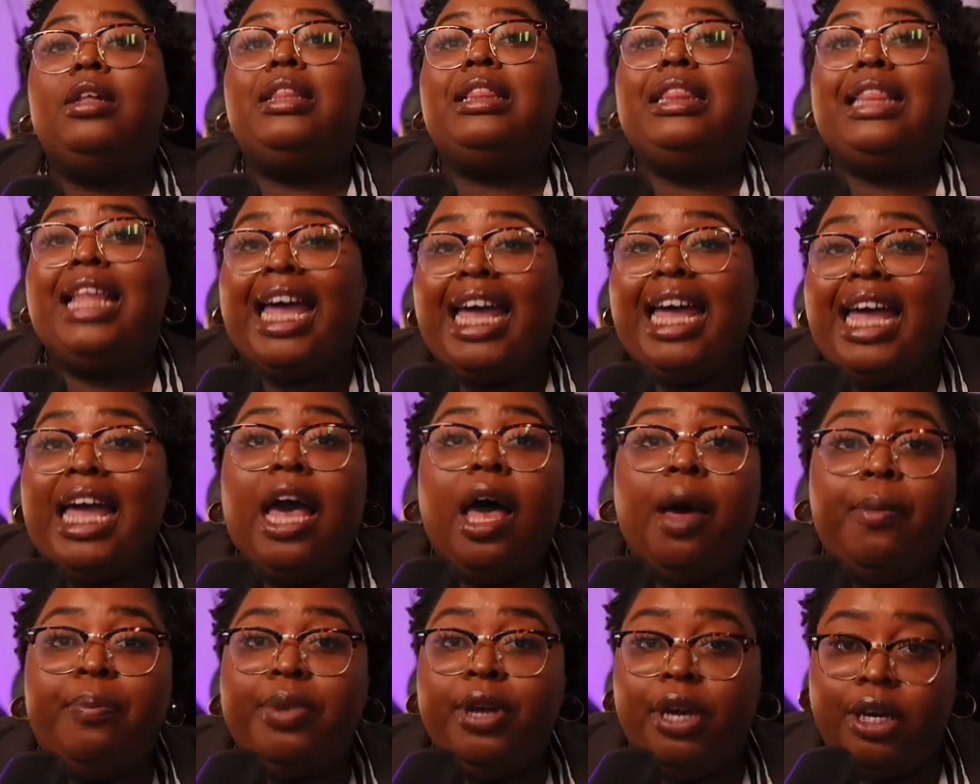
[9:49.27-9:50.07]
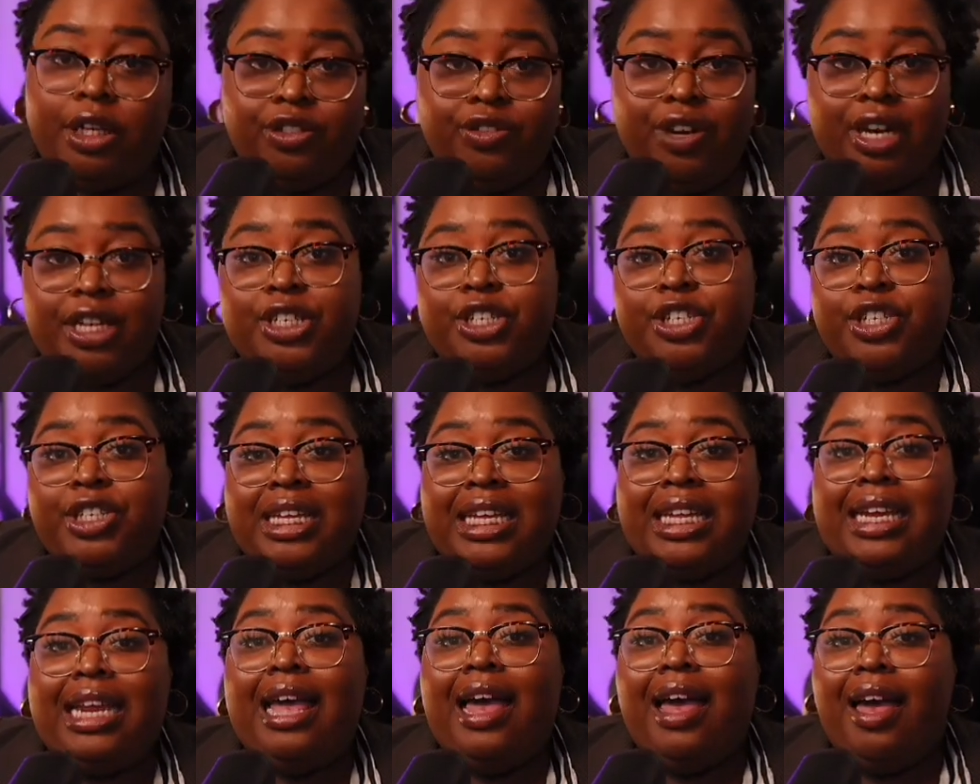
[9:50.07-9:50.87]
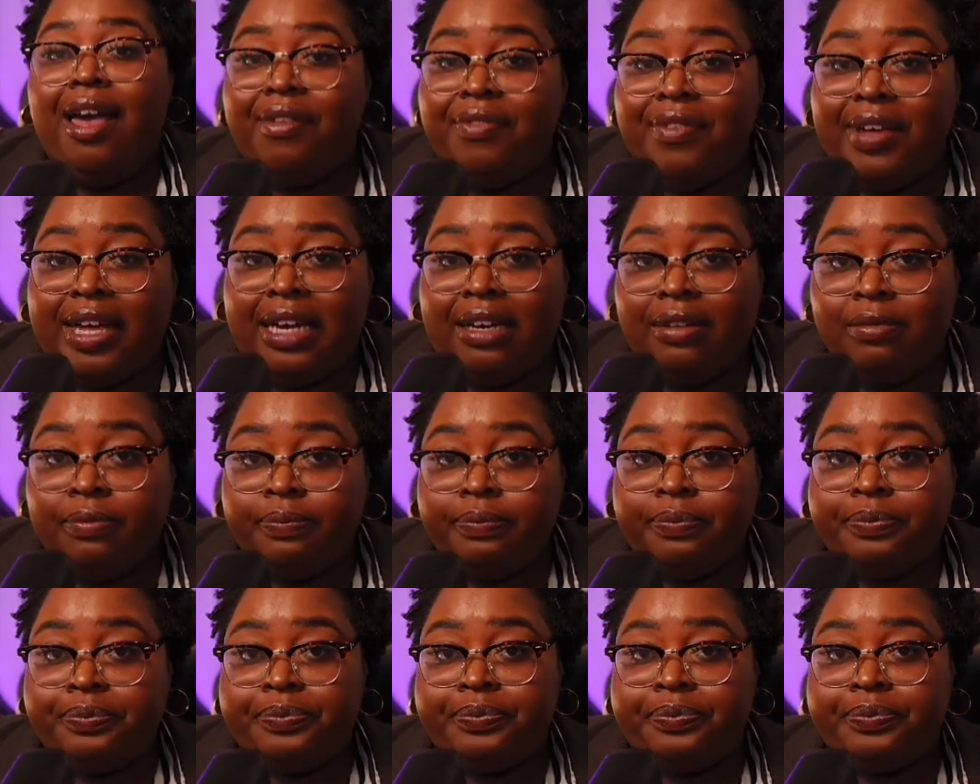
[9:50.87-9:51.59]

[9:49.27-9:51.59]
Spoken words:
Lay up your treasures in heaven.